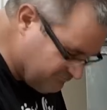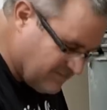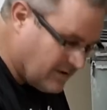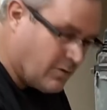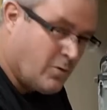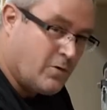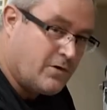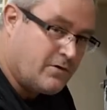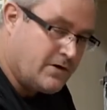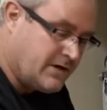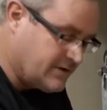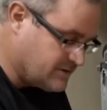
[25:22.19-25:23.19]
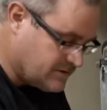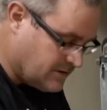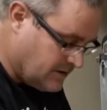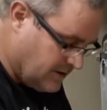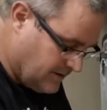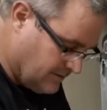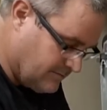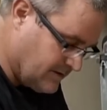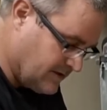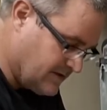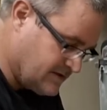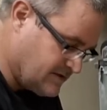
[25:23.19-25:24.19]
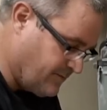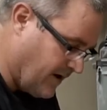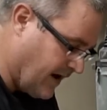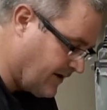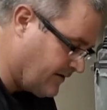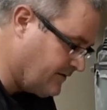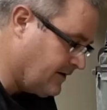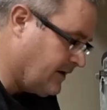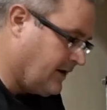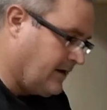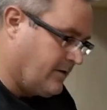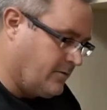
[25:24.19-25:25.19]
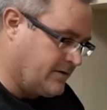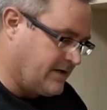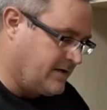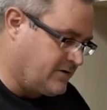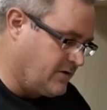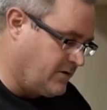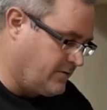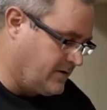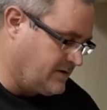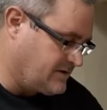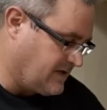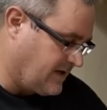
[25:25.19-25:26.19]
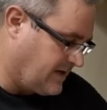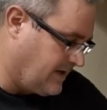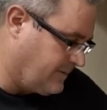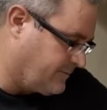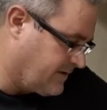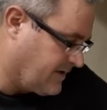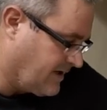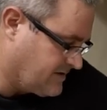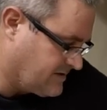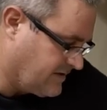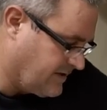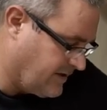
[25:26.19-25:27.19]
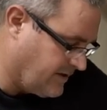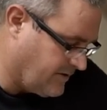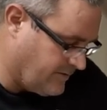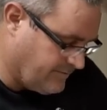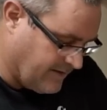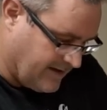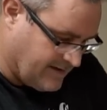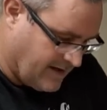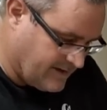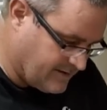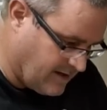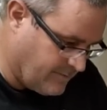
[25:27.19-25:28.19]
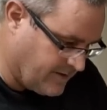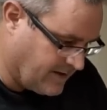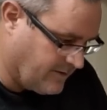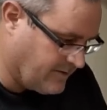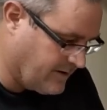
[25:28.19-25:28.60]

a 1/4 inch. Really doesn't matter. What they do is they keep the dust in here and not coming out